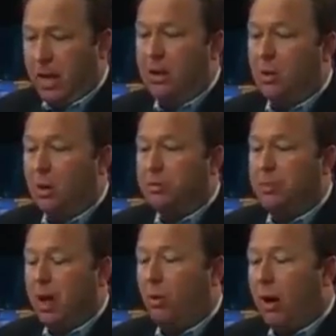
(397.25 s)
And, of course,
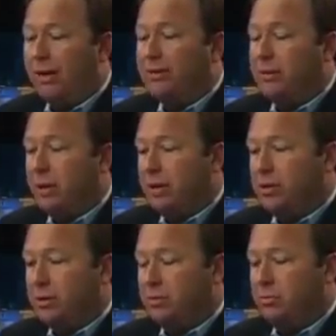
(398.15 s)
Paul Watson did
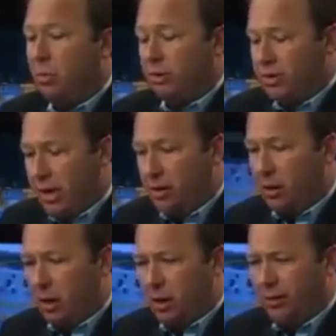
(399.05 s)
his more detailed
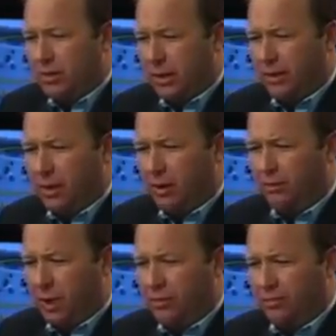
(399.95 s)
article that's linked on
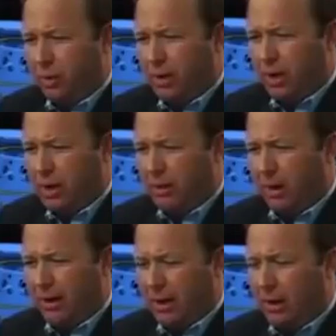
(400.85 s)
drudgereport.com
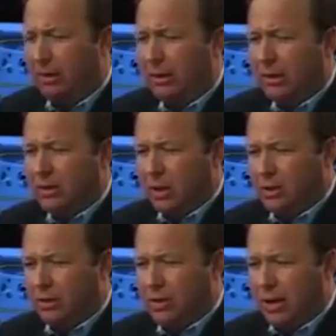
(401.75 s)
right now. It's
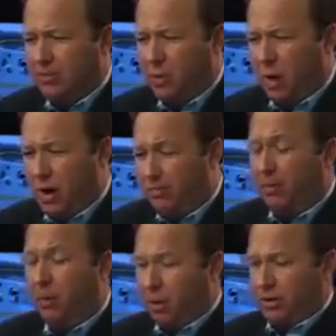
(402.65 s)
also the top story at
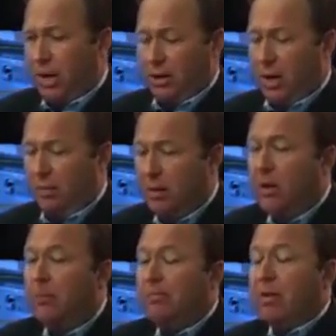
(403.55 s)
Infowars.com.
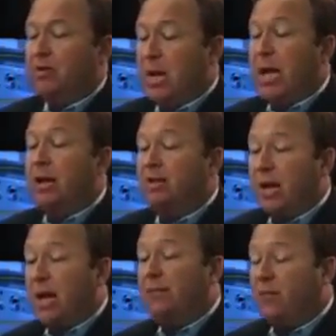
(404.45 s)

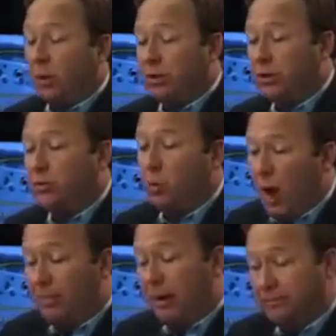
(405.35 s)
TSA forces
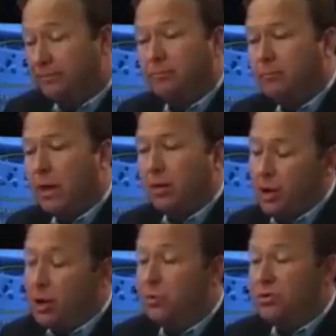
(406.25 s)
woman
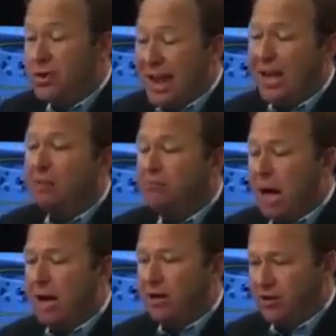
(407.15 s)
to use naked
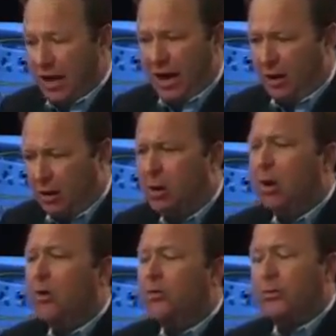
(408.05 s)
body scanner
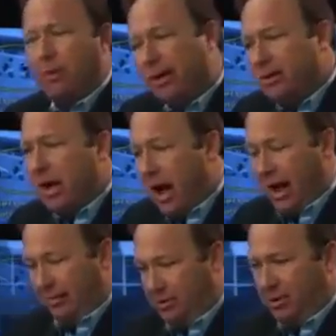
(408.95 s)
3
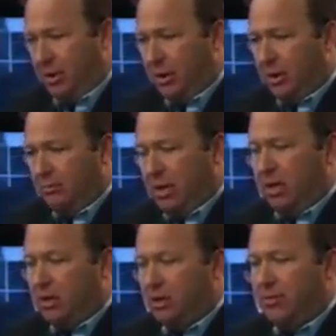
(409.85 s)
times
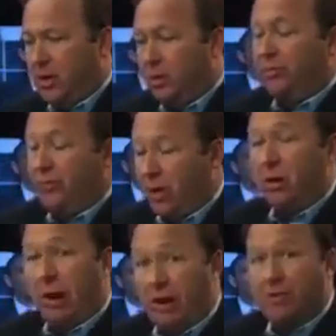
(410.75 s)
because of cute
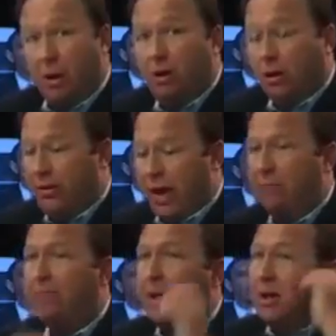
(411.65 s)
figure, and told her that.